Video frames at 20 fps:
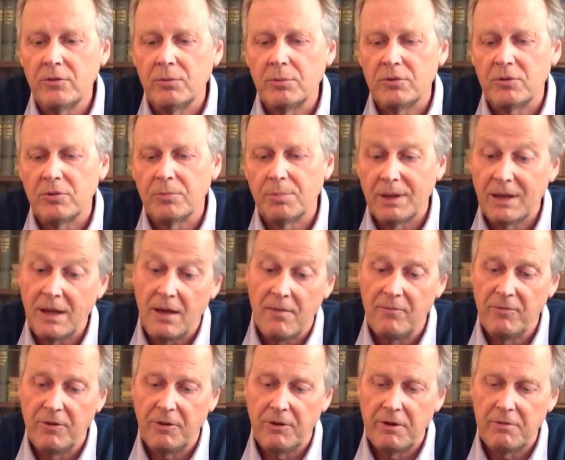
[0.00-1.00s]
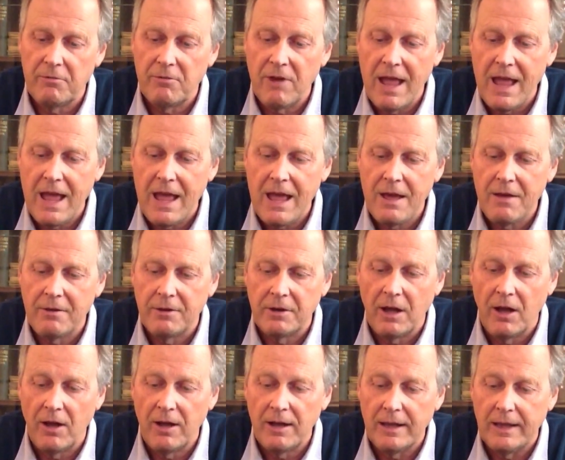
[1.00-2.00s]
which have become very rare and
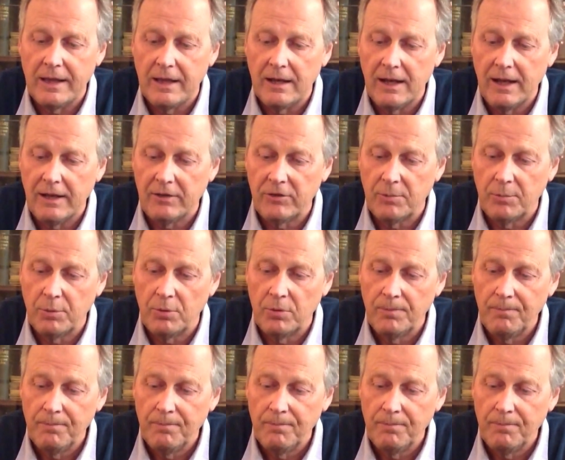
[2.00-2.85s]
highly collectible.